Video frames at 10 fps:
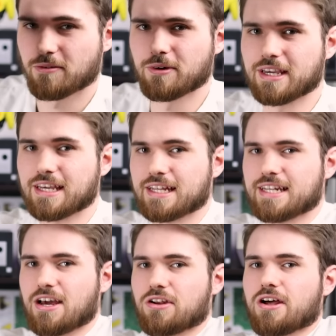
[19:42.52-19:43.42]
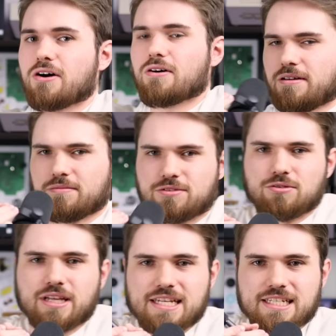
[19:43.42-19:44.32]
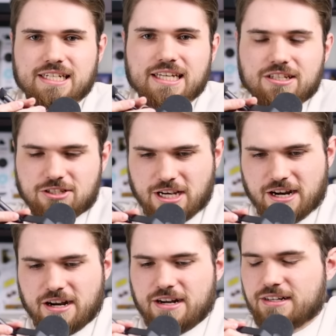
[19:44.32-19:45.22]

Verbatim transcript: we can get down low. Too lazy to get a chair.